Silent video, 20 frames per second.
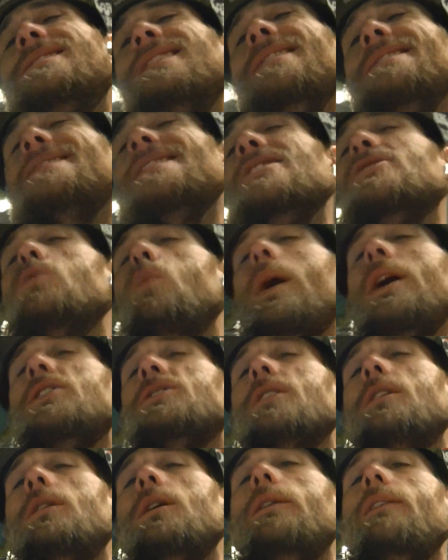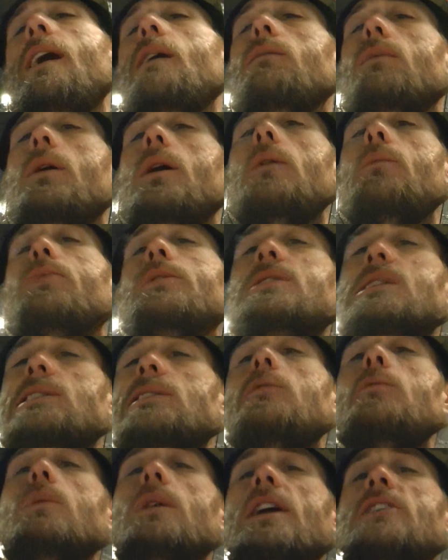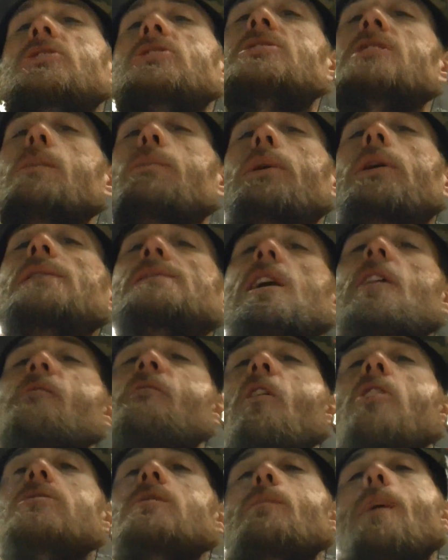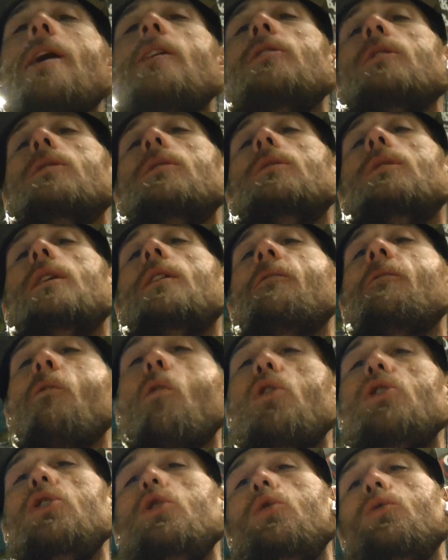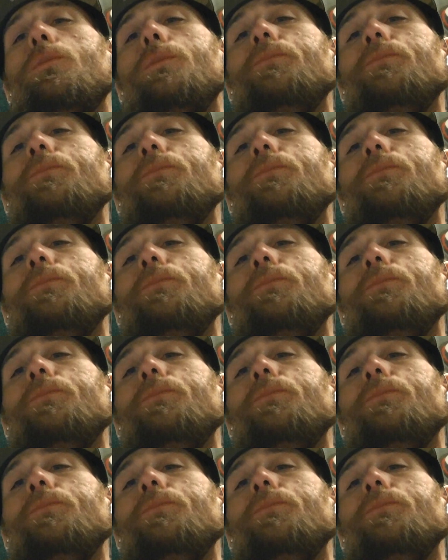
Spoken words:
to the situation and that particular relationship. Here's how I felt about it for you.